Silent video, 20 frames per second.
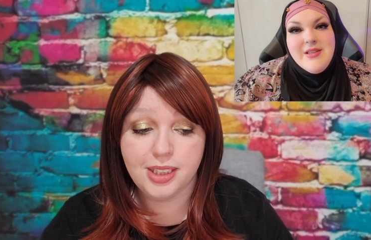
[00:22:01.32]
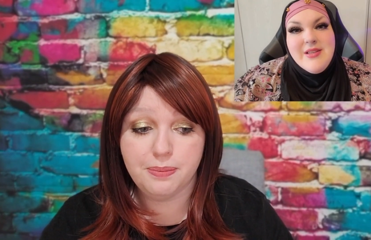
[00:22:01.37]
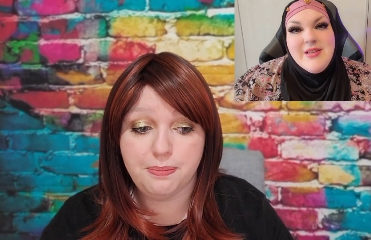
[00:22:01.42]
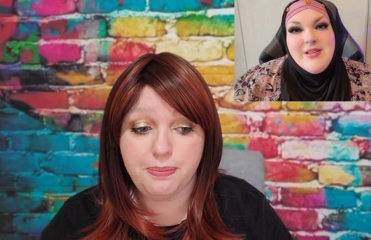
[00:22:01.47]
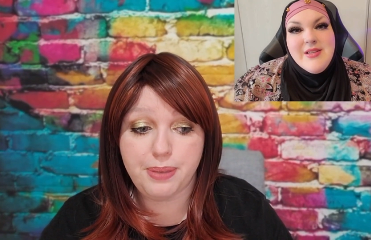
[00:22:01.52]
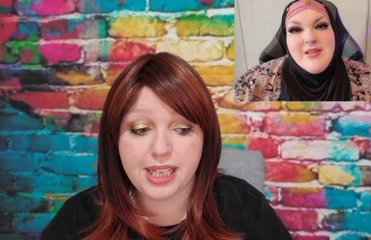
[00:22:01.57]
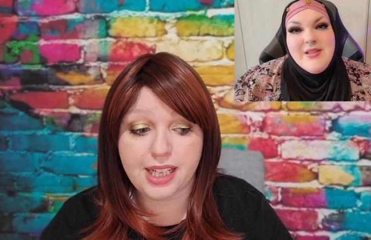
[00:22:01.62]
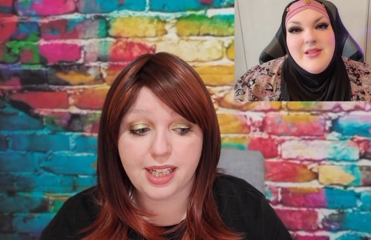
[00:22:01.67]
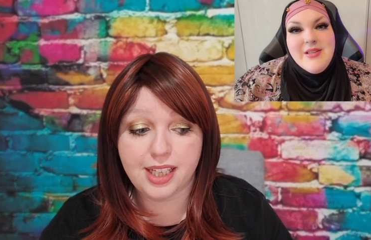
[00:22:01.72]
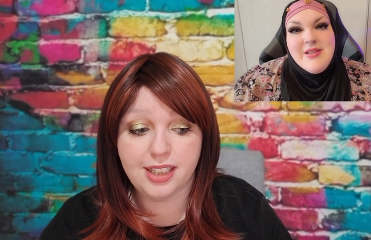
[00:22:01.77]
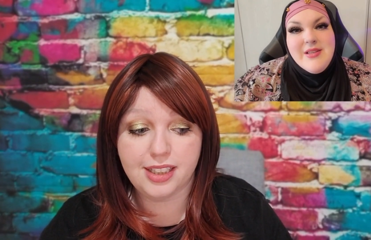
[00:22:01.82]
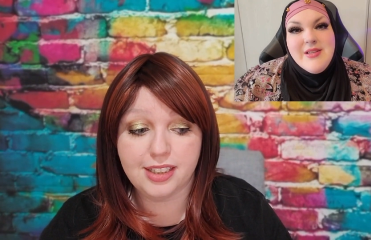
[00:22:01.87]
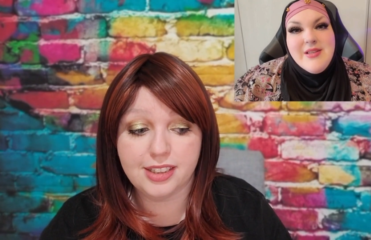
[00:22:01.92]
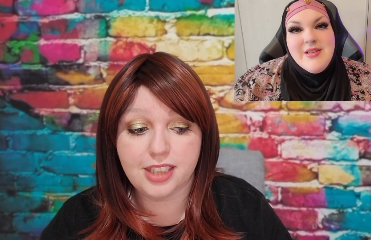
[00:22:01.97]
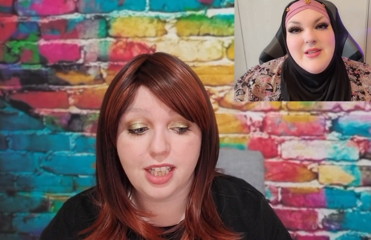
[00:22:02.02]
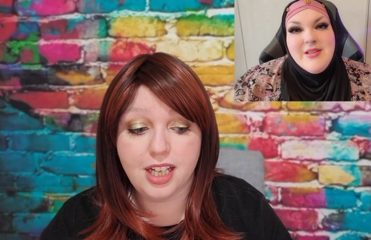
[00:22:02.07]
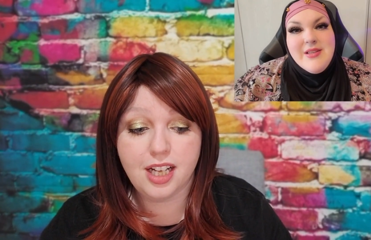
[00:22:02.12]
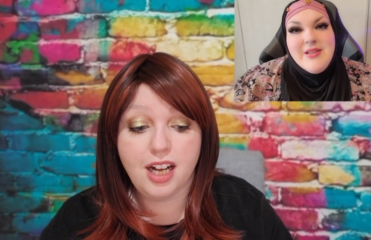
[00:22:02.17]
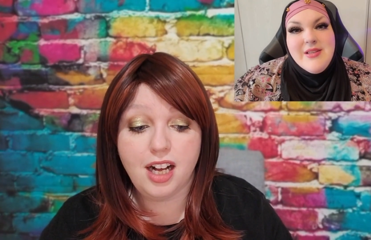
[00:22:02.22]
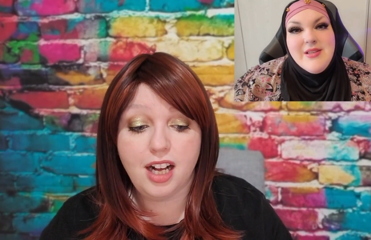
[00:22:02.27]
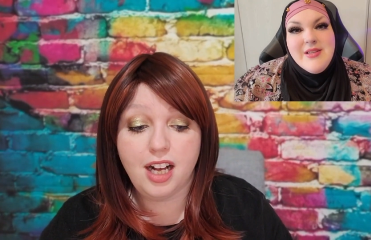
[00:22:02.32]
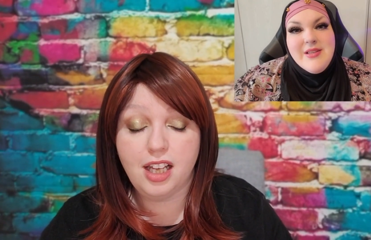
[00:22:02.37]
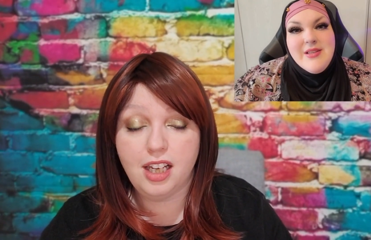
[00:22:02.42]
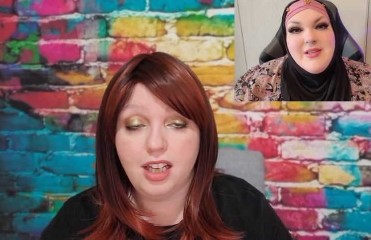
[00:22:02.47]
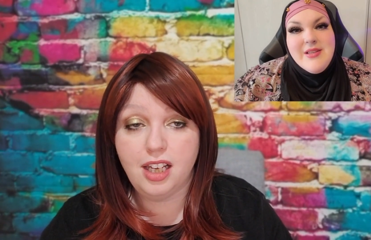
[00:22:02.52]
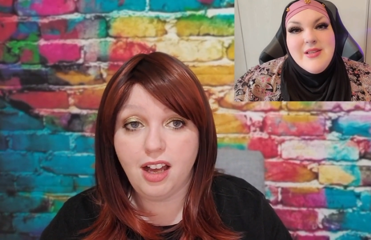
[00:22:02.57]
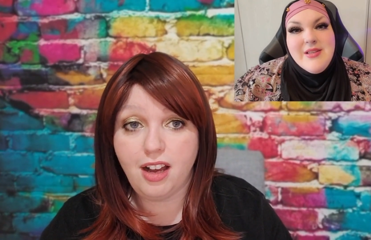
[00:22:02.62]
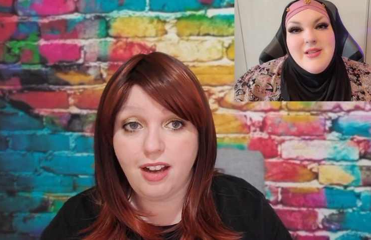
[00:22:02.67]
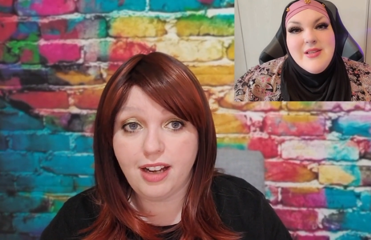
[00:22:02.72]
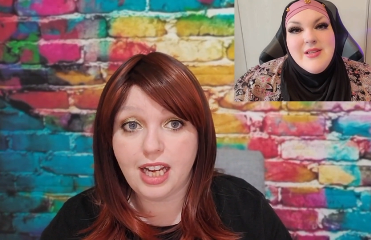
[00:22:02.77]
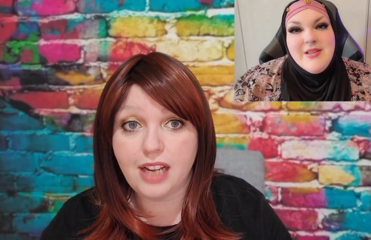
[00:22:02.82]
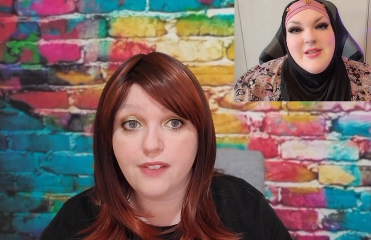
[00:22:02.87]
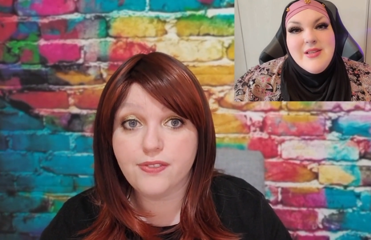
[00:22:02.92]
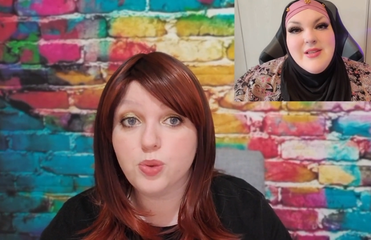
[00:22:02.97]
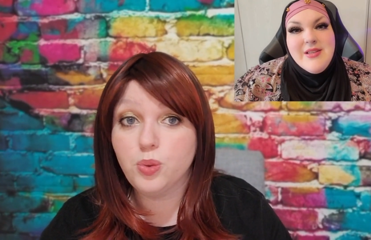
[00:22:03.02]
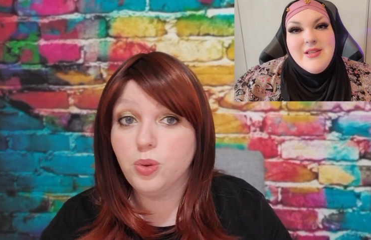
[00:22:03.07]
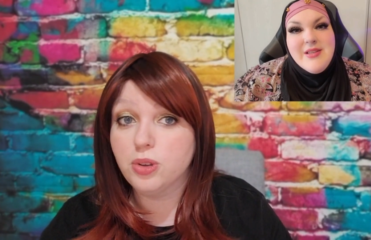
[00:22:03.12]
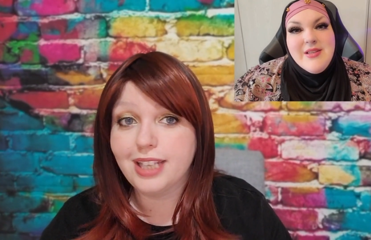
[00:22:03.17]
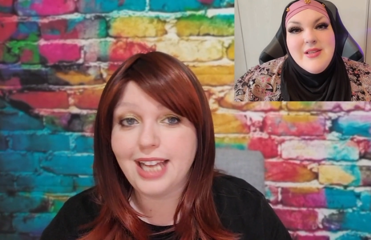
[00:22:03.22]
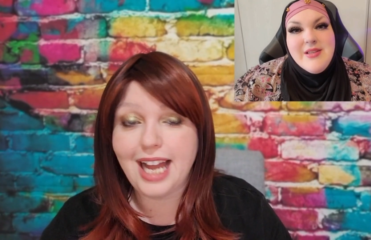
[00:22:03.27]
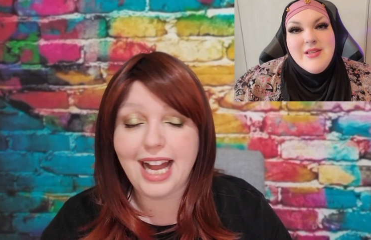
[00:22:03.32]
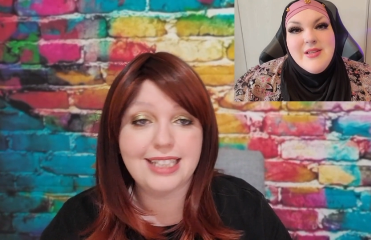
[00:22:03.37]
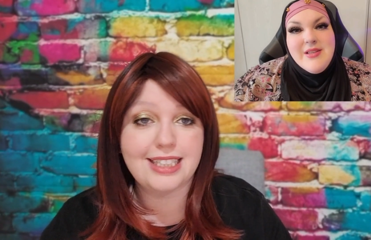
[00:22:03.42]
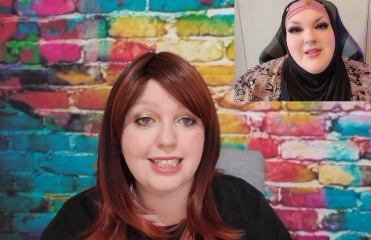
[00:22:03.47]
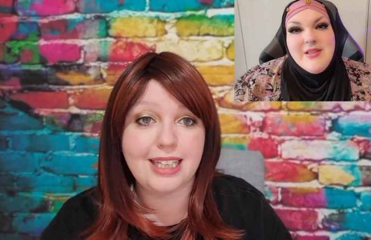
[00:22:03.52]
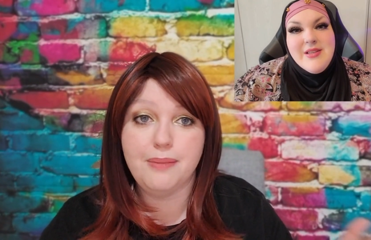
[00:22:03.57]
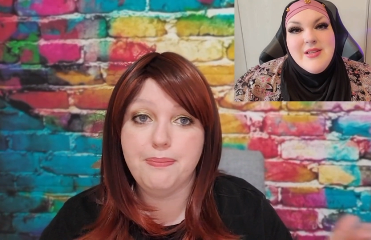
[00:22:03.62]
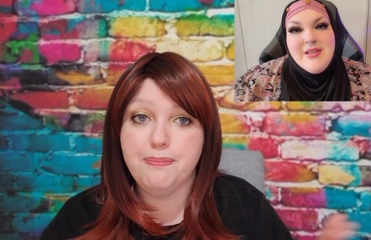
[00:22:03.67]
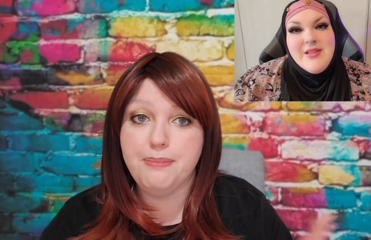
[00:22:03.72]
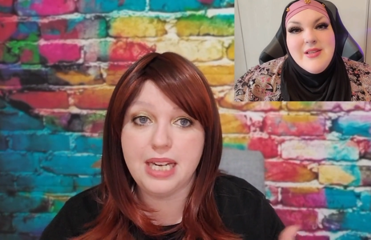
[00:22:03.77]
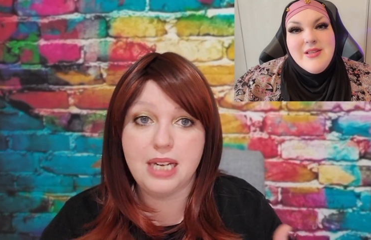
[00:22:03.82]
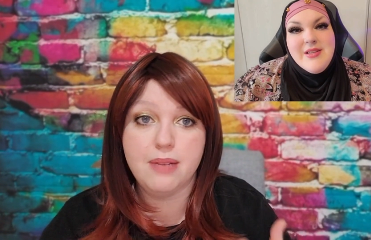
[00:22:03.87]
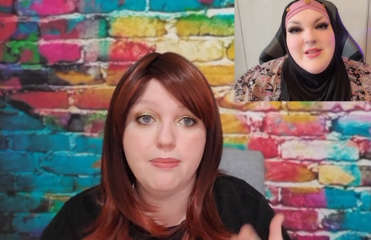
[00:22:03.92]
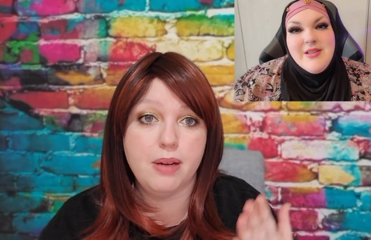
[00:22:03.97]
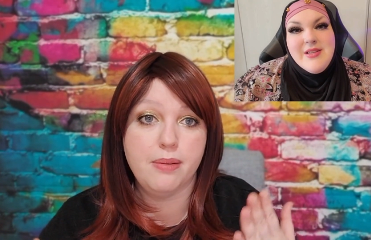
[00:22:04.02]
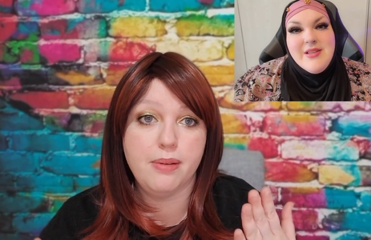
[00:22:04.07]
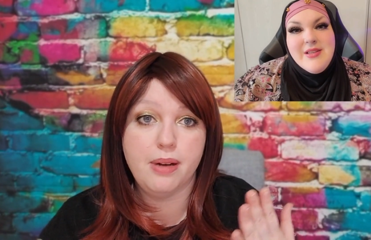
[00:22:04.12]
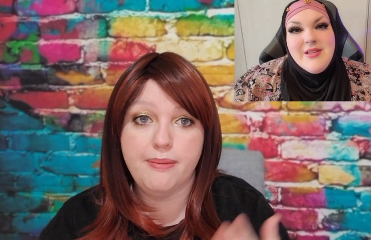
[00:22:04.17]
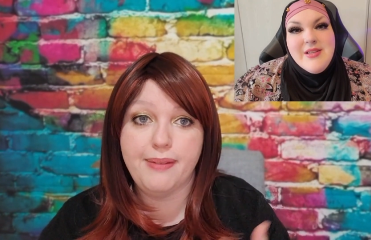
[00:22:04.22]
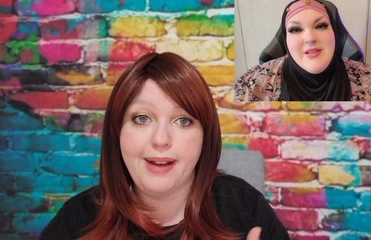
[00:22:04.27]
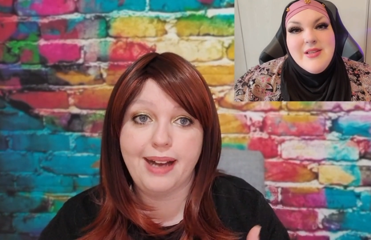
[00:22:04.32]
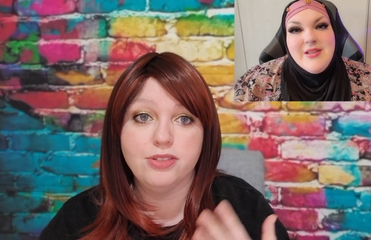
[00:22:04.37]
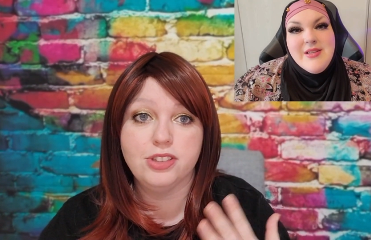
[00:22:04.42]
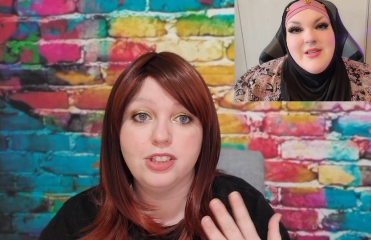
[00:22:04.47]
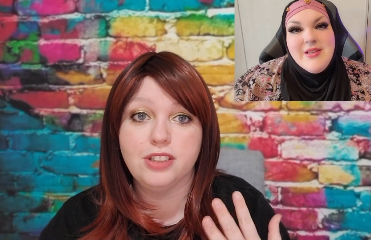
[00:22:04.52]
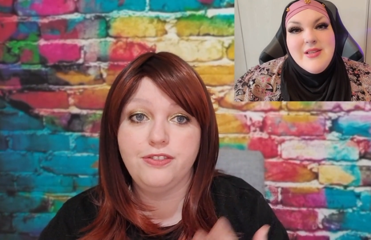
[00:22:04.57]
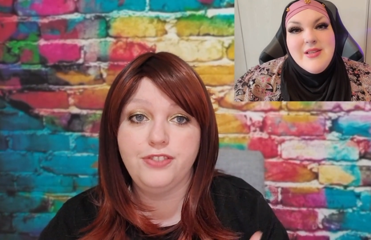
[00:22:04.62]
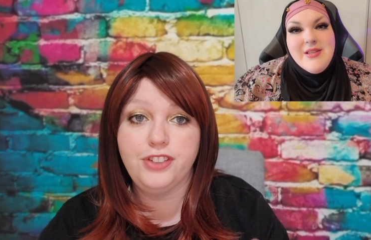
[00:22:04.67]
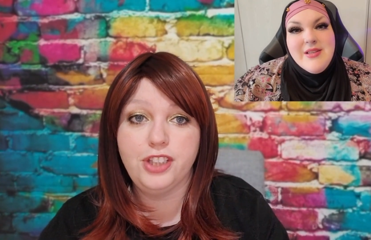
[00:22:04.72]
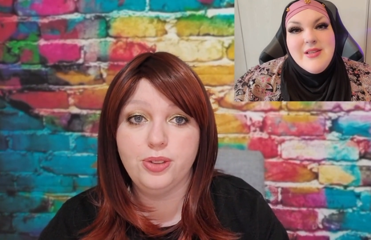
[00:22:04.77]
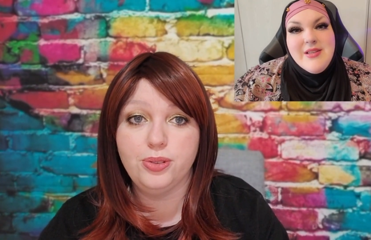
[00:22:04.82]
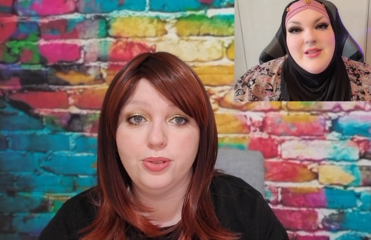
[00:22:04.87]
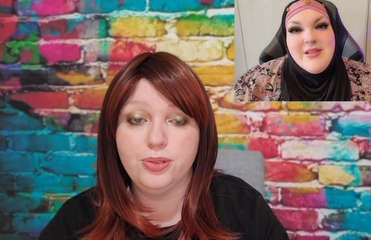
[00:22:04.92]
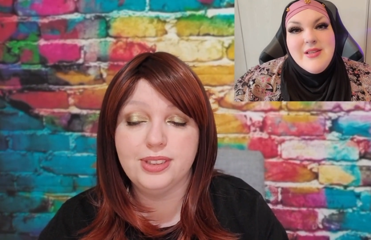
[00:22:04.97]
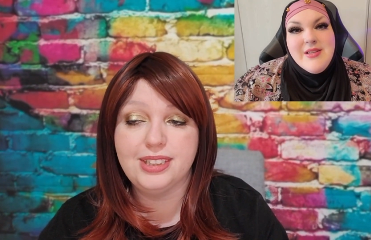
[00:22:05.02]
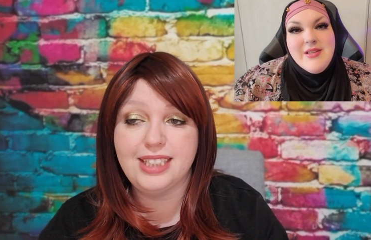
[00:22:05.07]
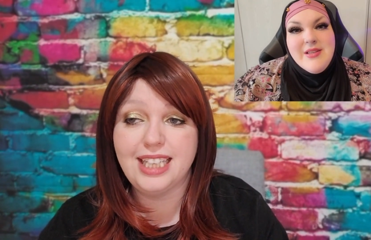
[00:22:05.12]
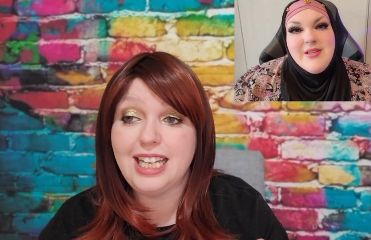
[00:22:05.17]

Speaker 1: because her lives will get a minimum amount of views.